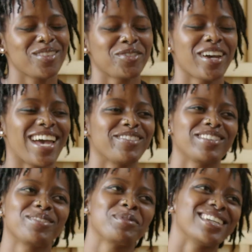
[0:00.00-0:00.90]
you for
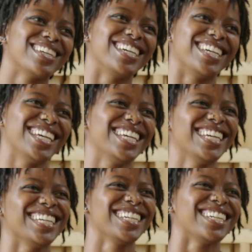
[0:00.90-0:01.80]
having
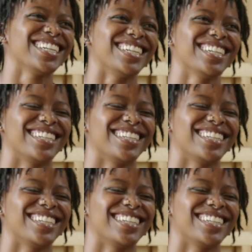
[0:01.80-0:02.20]
me.